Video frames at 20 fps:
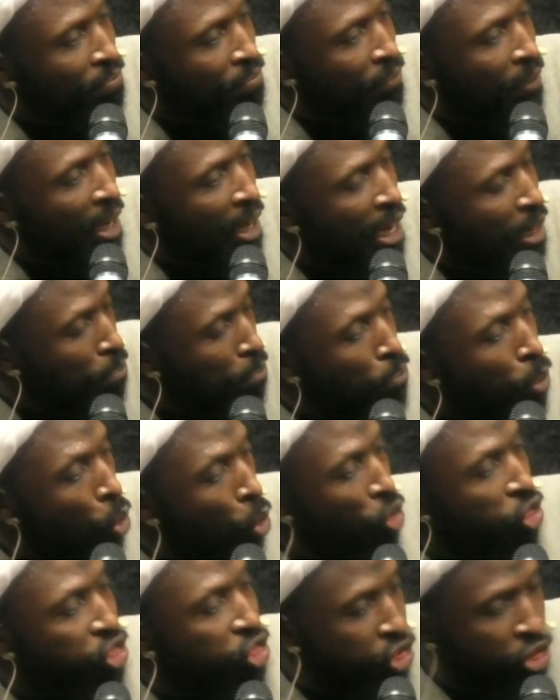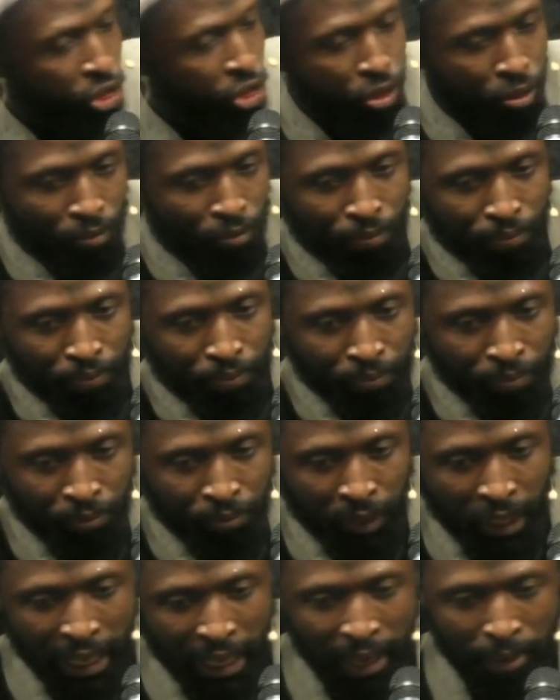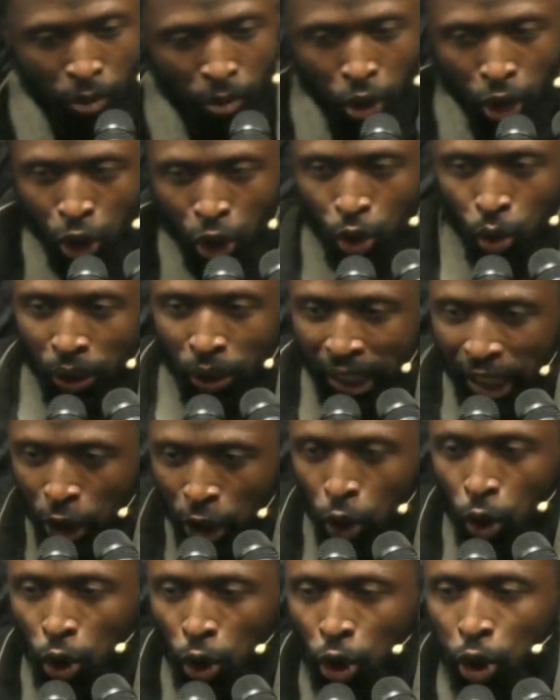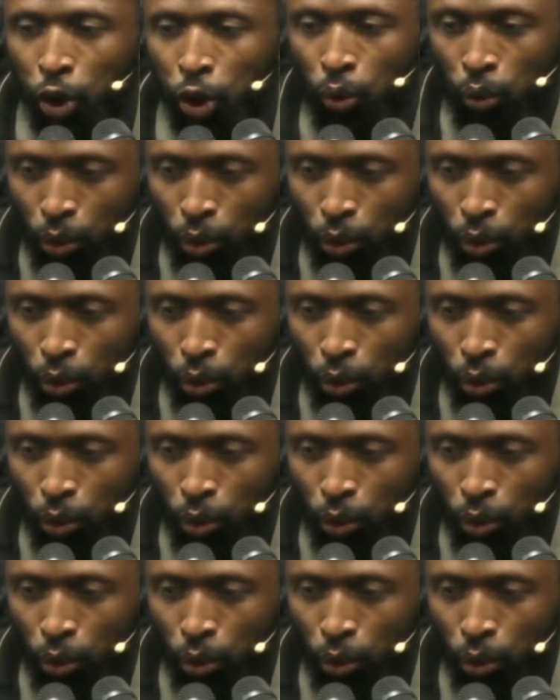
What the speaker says: in both. And I'm going to take you through.